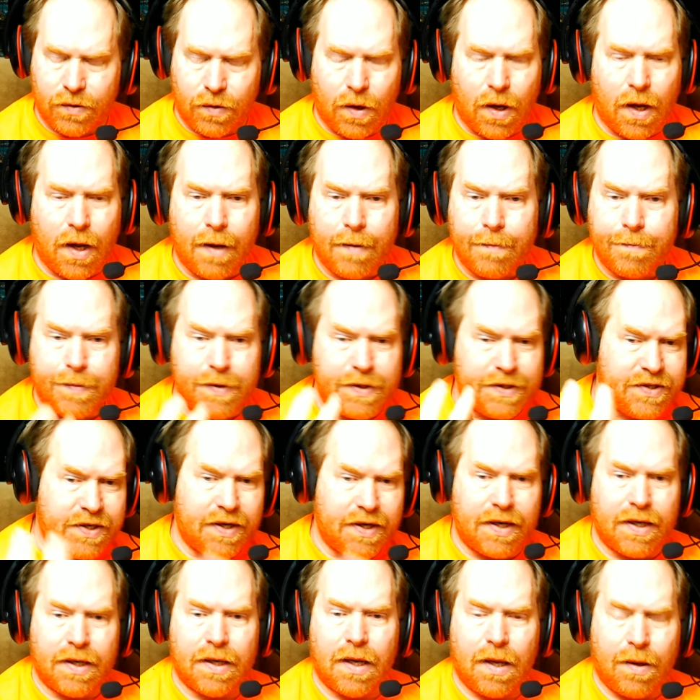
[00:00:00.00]
I'll be
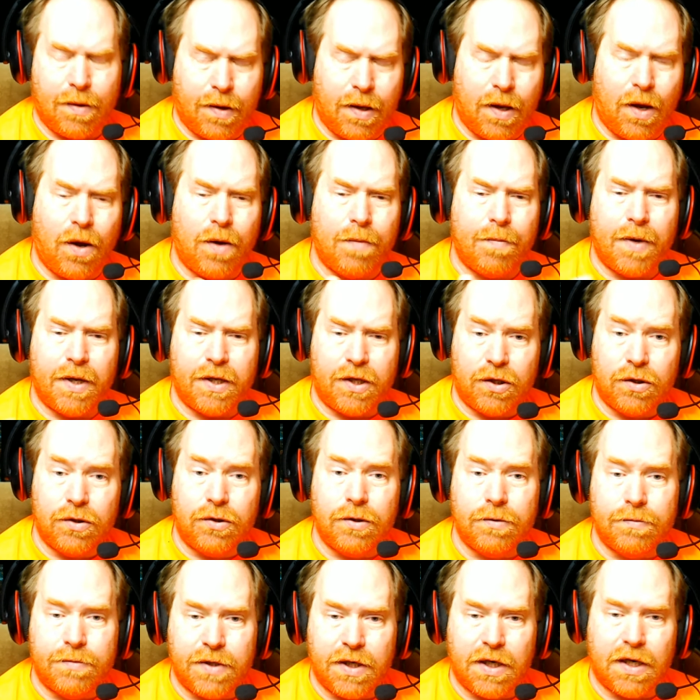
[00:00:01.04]
setting on my
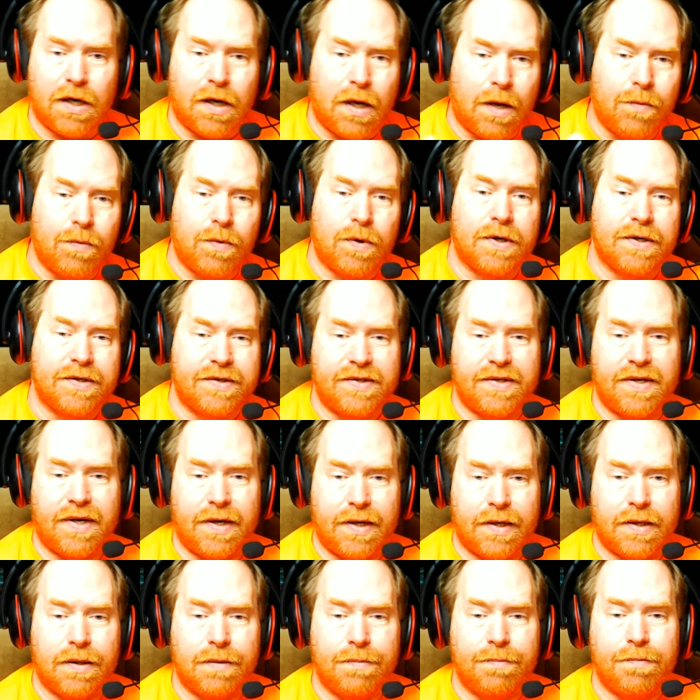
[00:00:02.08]
YouTube channel. I want to
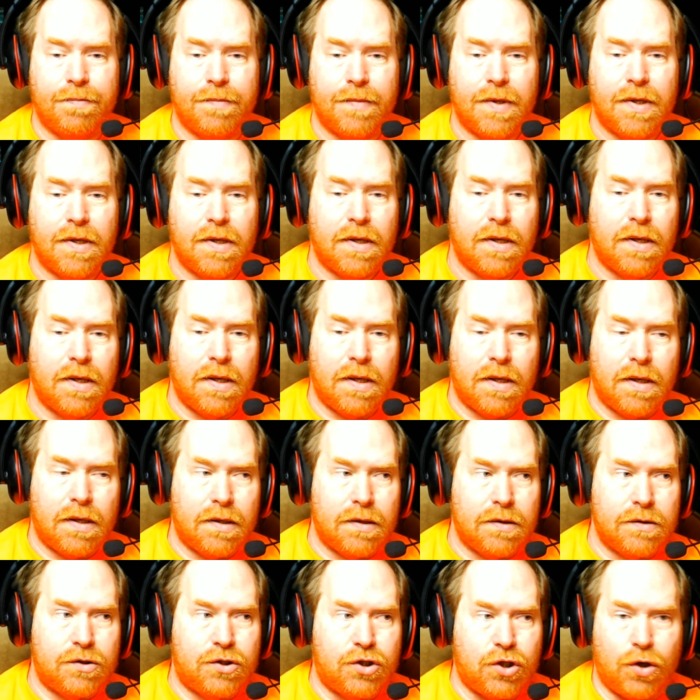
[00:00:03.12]
set up,
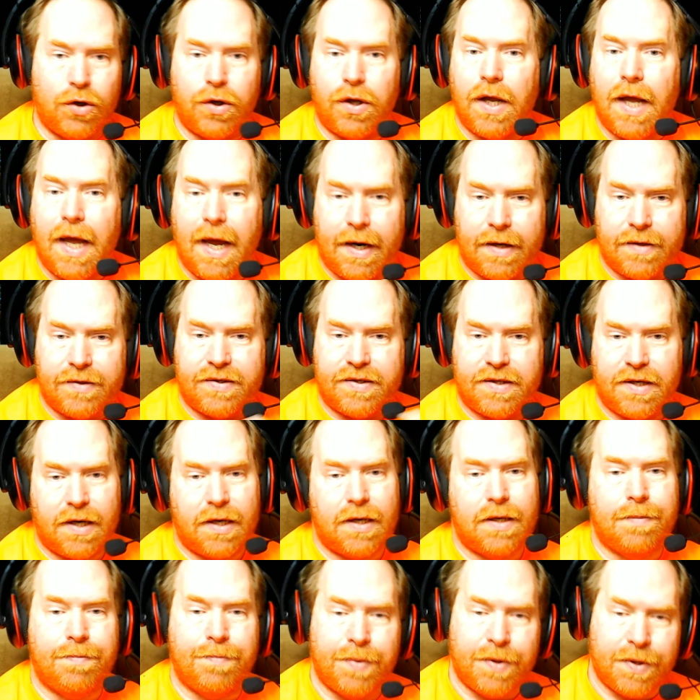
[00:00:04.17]
show you how to set
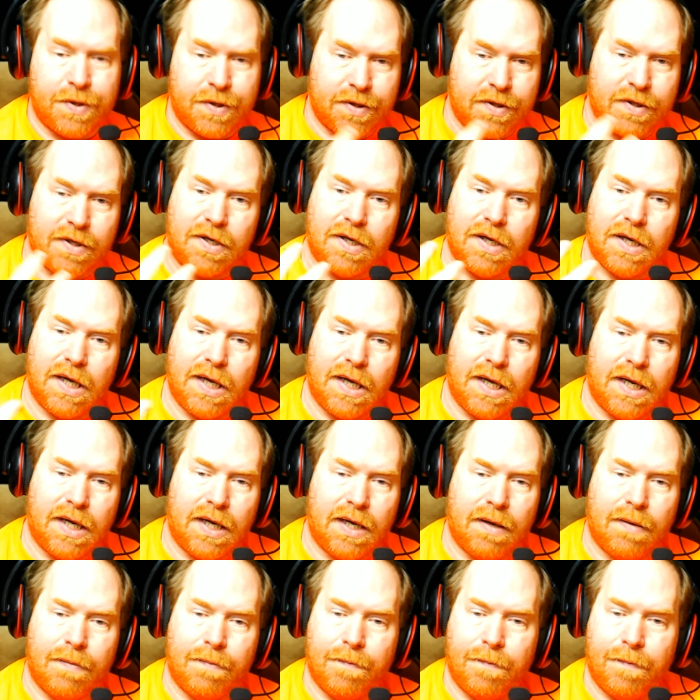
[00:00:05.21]
up
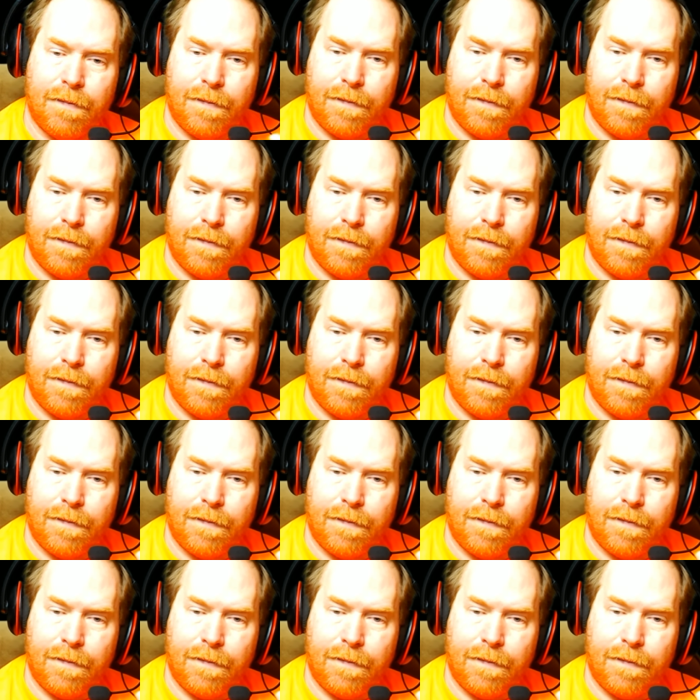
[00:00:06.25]
a